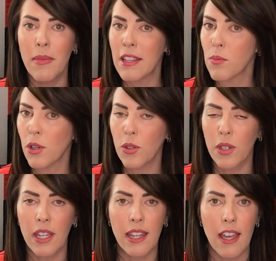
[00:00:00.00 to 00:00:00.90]
That's where you
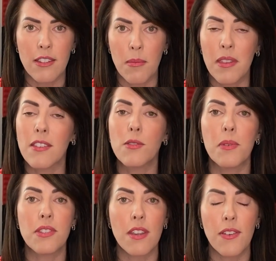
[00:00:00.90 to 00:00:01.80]
can get some of the
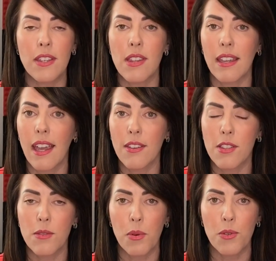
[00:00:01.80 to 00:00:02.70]
specifics like
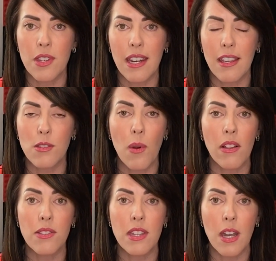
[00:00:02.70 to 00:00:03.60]
cases per city as well
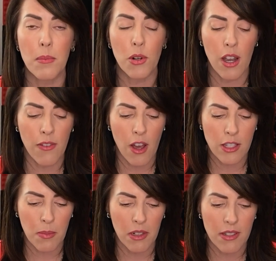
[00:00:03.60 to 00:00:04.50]
as the number of
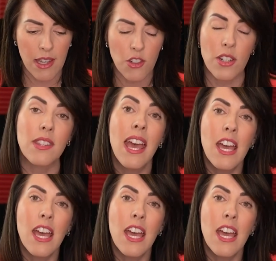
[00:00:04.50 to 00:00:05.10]
hospitalizations.